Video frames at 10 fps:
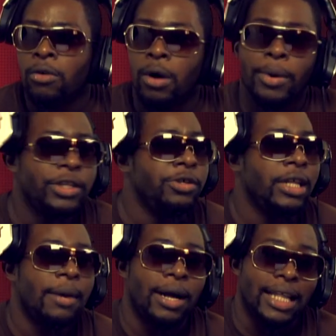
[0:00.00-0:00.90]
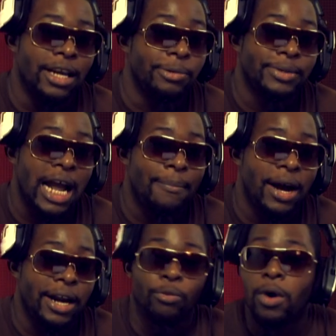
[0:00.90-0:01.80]
Well, what do you think about that,
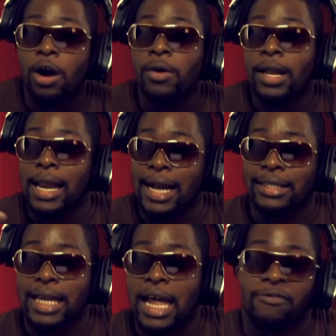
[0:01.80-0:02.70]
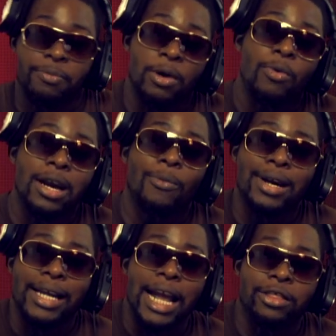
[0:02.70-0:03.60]
NoobSidebot? Well, like I said, if you put one and
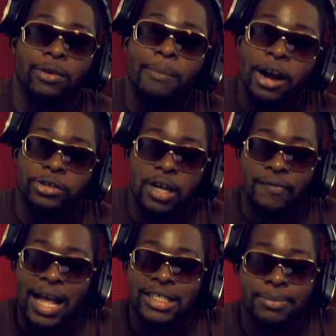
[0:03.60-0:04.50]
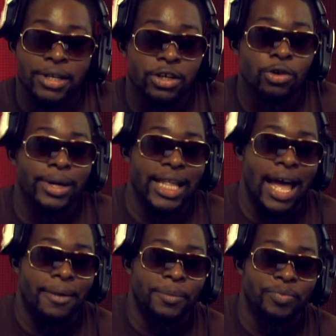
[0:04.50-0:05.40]
one together, Microsoft has something to do with
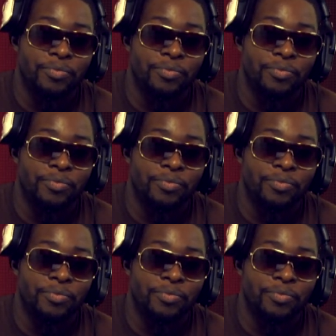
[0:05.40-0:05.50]
that.